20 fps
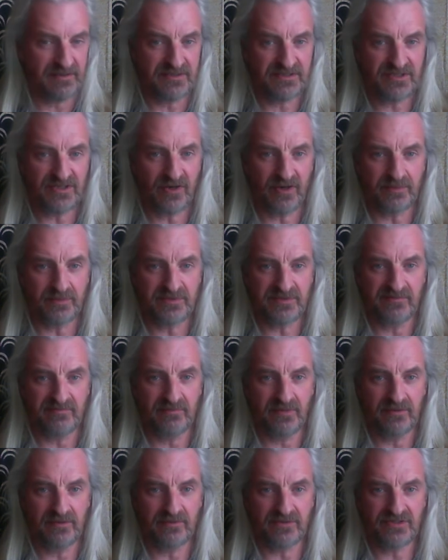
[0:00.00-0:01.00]
types of
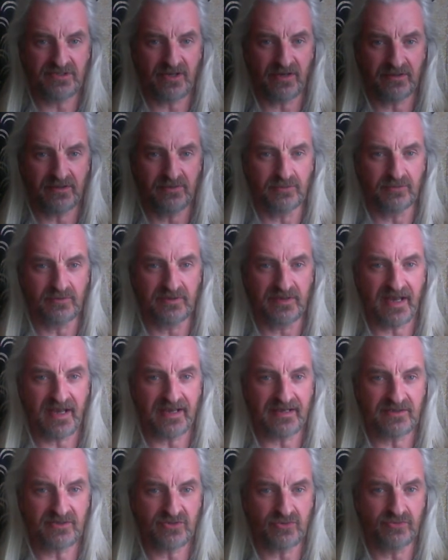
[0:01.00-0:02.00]
motorcycle
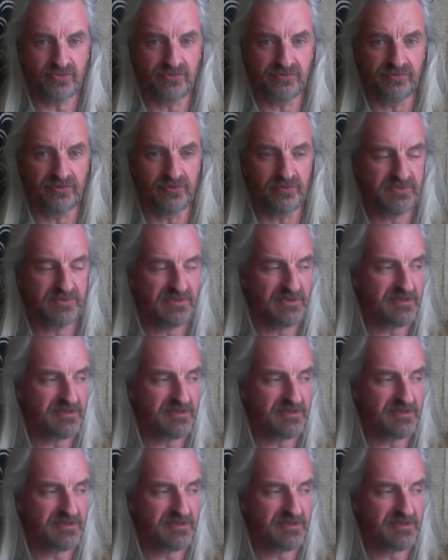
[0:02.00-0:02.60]
gangs or groups.